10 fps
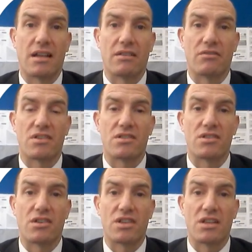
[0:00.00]
A-level
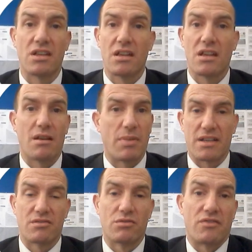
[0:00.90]
sociology, but
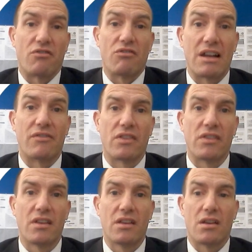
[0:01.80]
it's sort of irrelevant.